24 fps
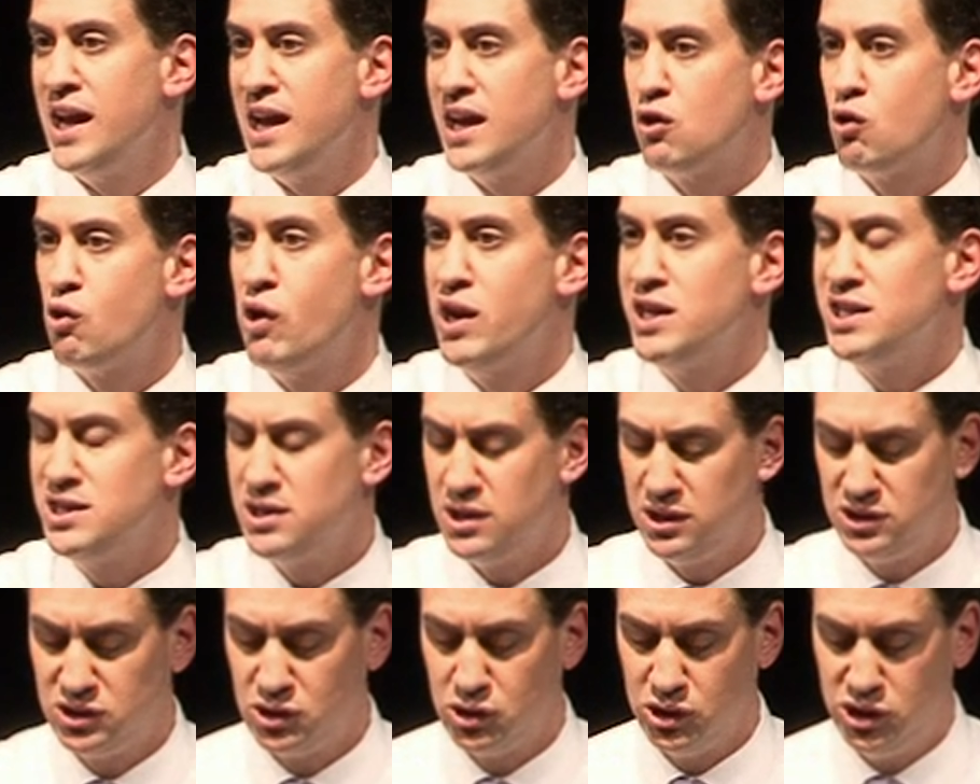in creating
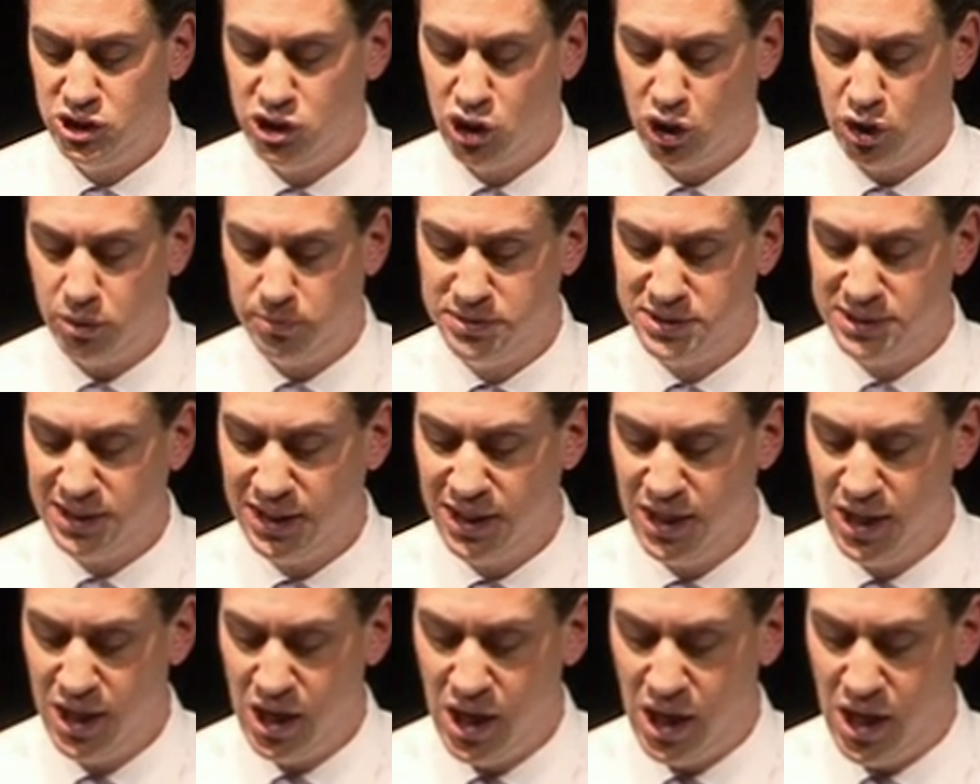those good jobs
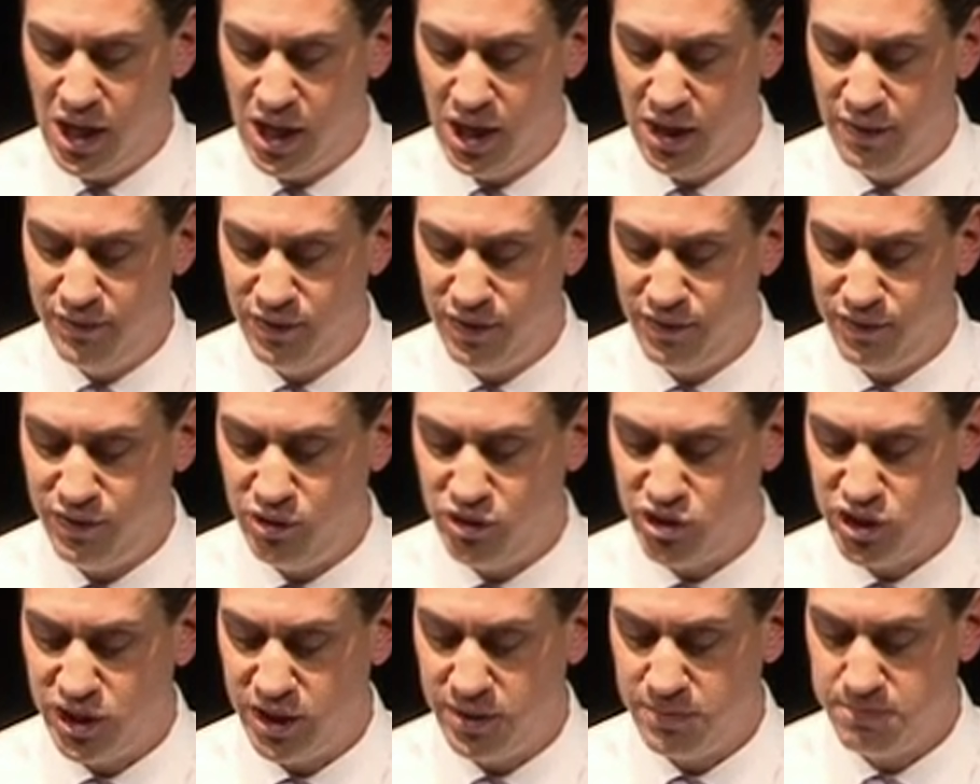of the
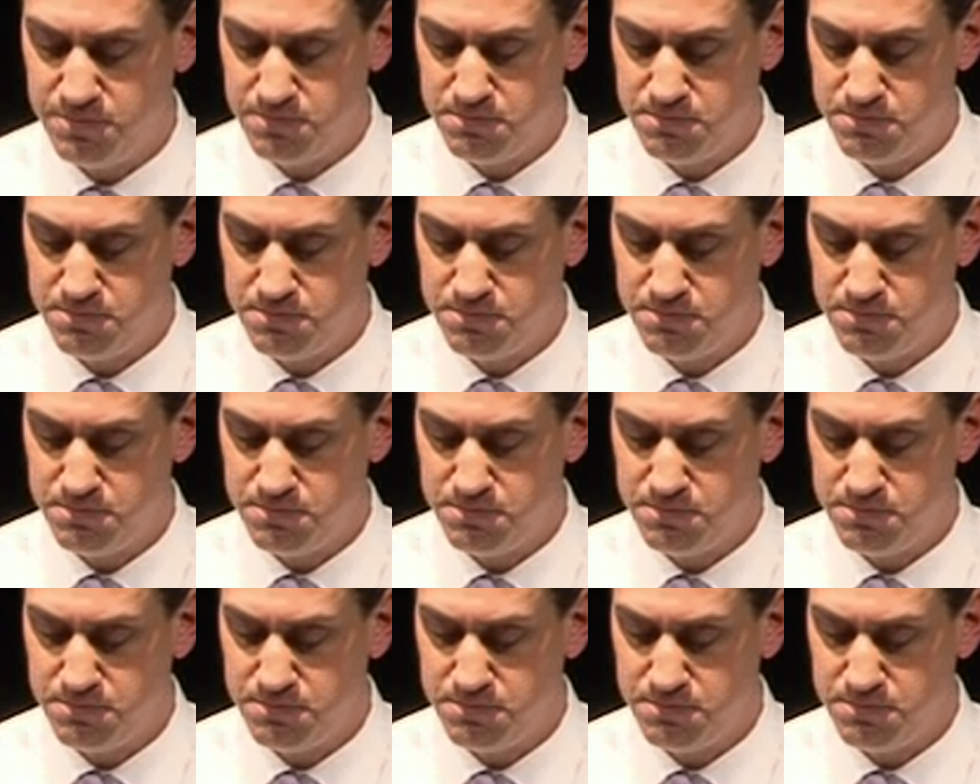future.